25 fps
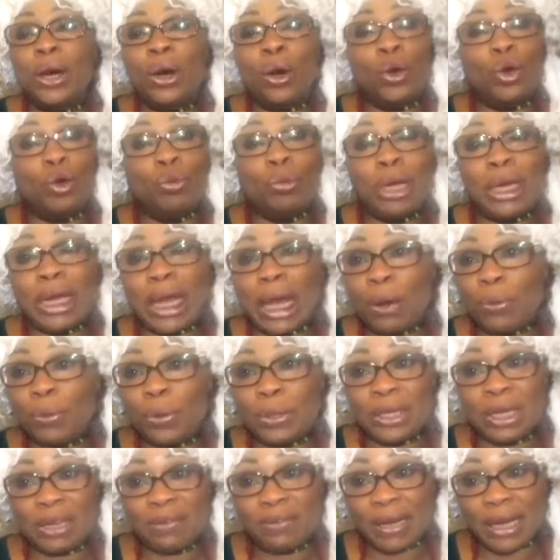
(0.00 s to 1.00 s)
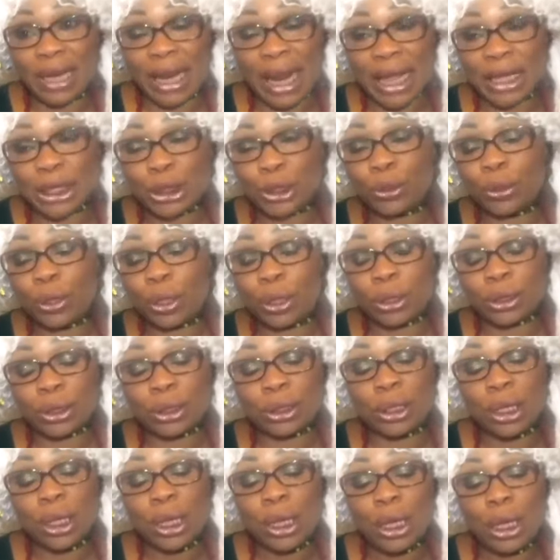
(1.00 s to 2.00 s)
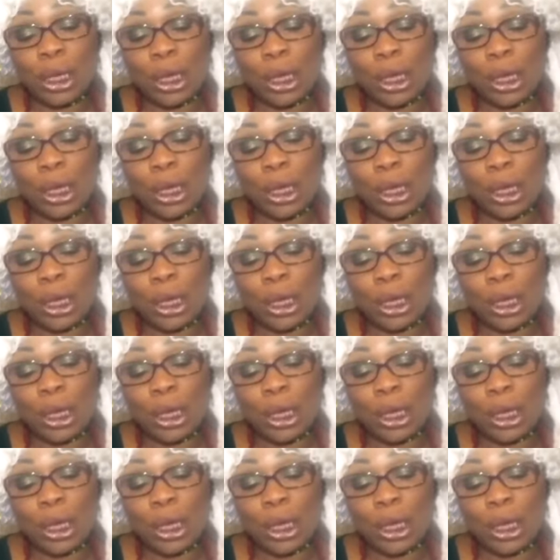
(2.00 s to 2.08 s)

Orumila will never lie to us.